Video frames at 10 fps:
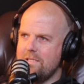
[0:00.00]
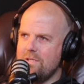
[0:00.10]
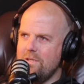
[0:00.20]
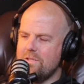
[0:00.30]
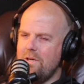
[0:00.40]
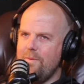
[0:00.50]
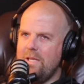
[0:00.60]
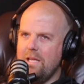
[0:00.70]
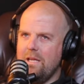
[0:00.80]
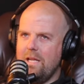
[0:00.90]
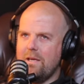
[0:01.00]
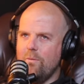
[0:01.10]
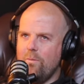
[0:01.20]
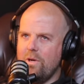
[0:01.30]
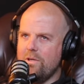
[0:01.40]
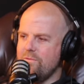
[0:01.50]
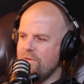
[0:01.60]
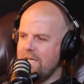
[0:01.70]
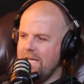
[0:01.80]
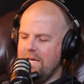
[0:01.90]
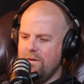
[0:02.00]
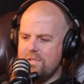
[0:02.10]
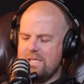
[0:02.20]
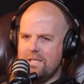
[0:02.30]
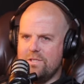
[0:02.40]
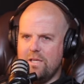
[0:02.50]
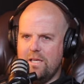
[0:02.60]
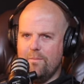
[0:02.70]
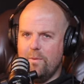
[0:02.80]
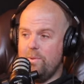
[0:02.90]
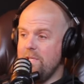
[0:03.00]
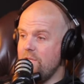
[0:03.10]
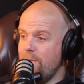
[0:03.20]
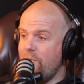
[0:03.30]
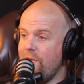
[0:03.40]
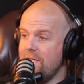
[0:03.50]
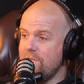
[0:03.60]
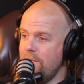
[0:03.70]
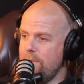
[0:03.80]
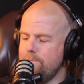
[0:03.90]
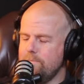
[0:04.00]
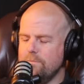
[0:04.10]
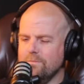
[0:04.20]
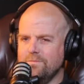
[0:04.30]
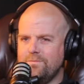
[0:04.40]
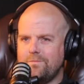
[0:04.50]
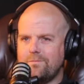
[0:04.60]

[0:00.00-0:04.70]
So, so I mean, like what I do right now, essentially, I'm a PGA professional. Mm.